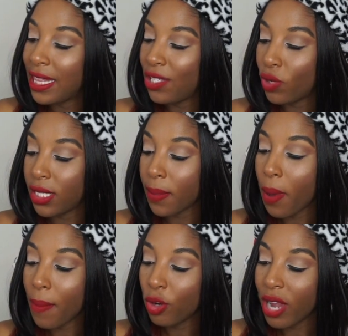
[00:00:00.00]
This one is a
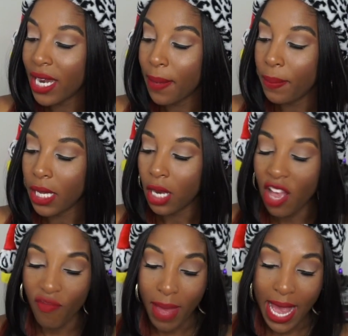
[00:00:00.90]
pomegranate peel
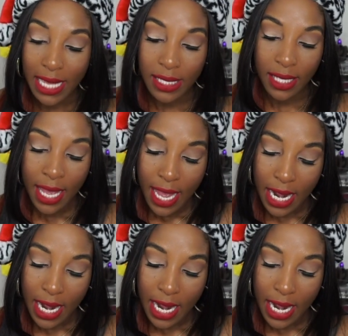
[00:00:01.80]
off mask.